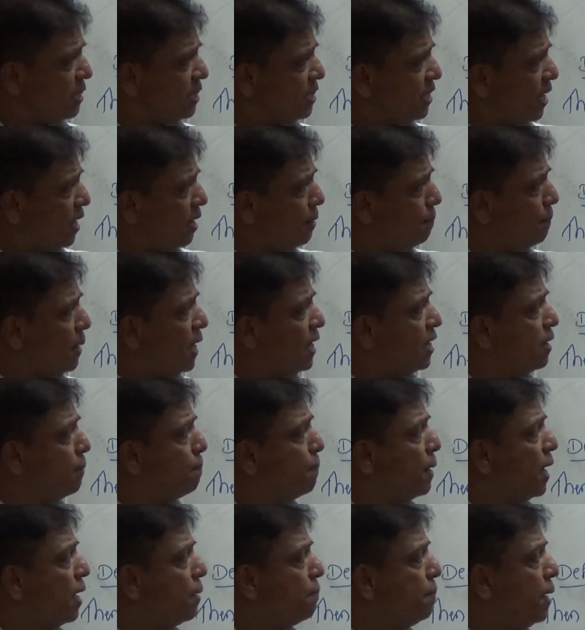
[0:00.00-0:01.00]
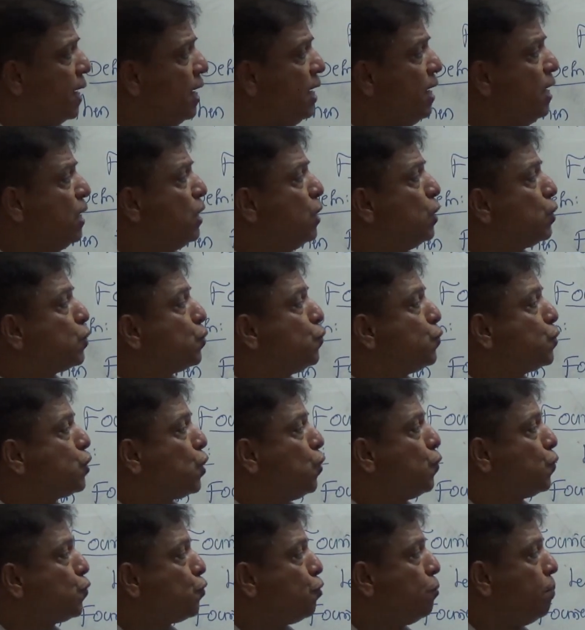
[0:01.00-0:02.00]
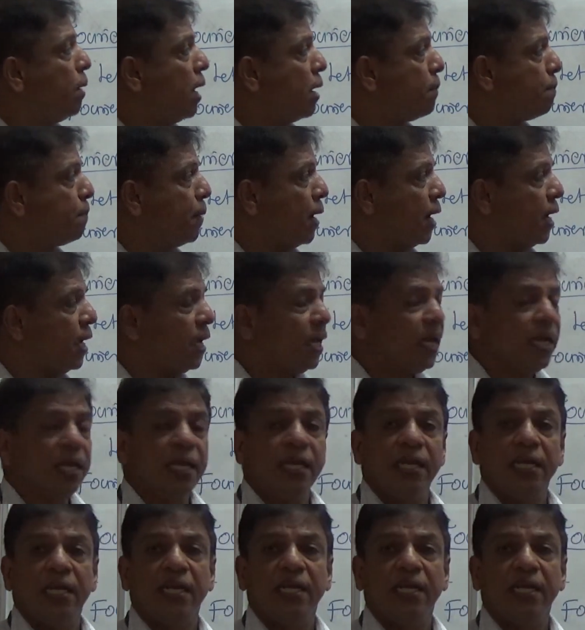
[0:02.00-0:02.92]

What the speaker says: Then multiply by root of 2 by pi.